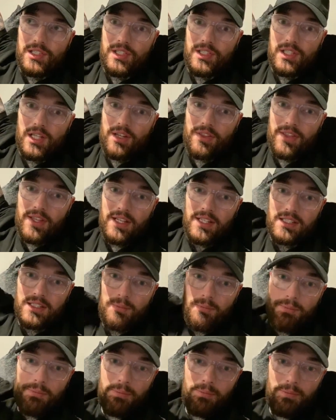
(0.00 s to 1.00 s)
I think it's
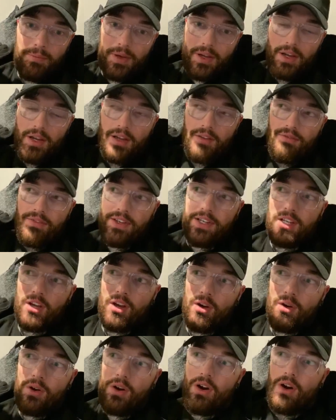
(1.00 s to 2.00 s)
a
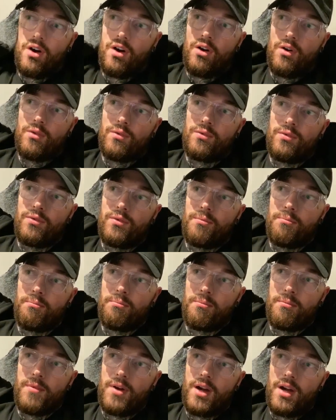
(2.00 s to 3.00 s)
video of
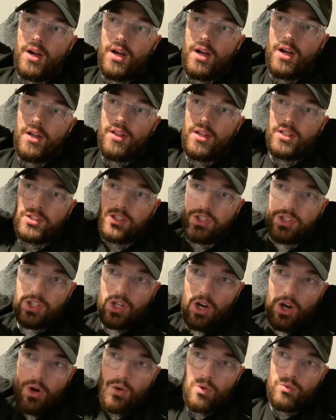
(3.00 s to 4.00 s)
a
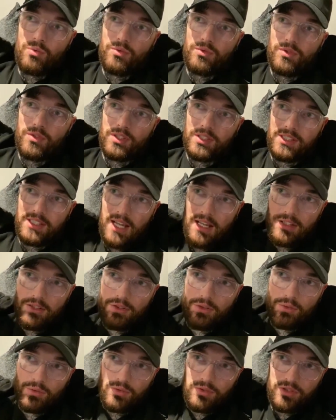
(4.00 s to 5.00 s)
skull, the
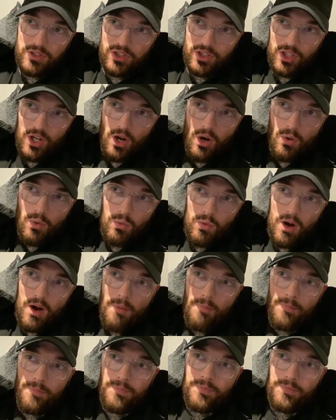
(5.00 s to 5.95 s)
stencil skull one